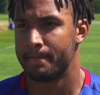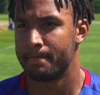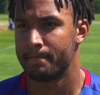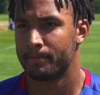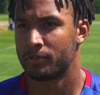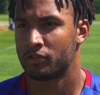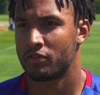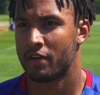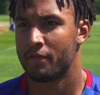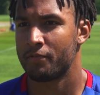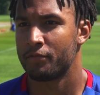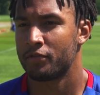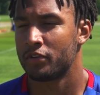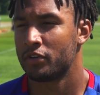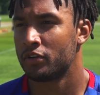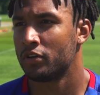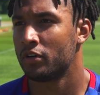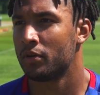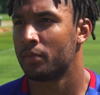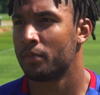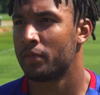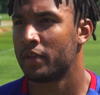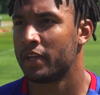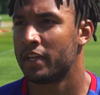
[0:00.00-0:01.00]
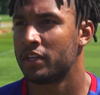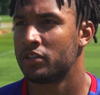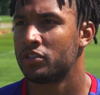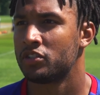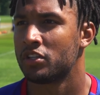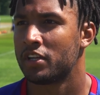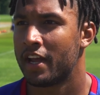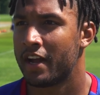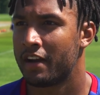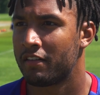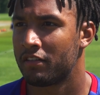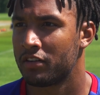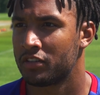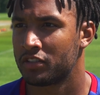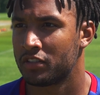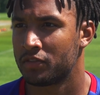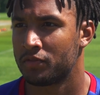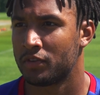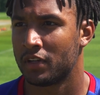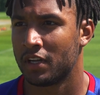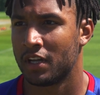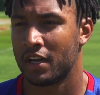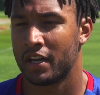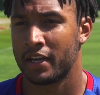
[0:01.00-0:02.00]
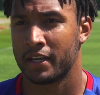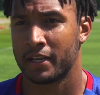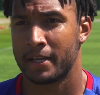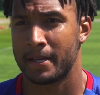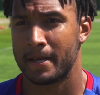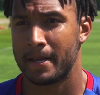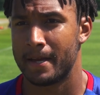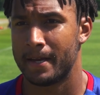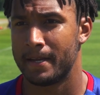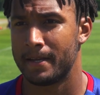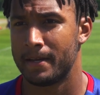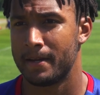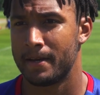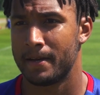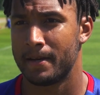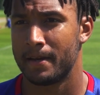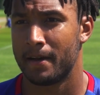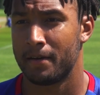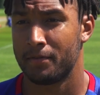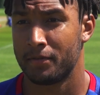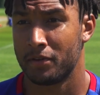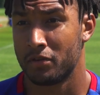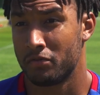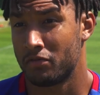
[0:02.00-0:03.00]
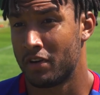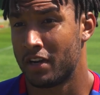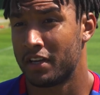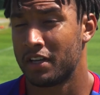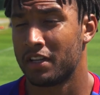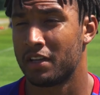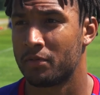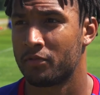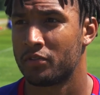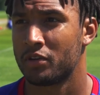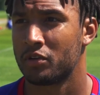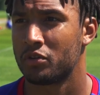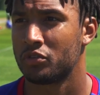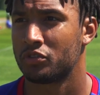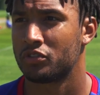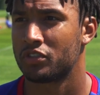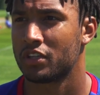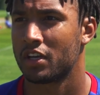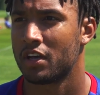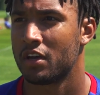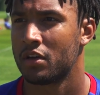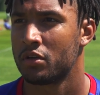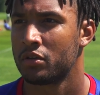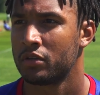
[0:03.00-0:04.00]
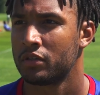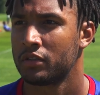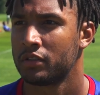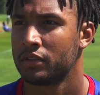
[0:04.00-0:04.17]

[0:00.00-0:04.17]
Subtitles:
strengthened up the injured areas, if you like, and I feel ready. I feel good to go.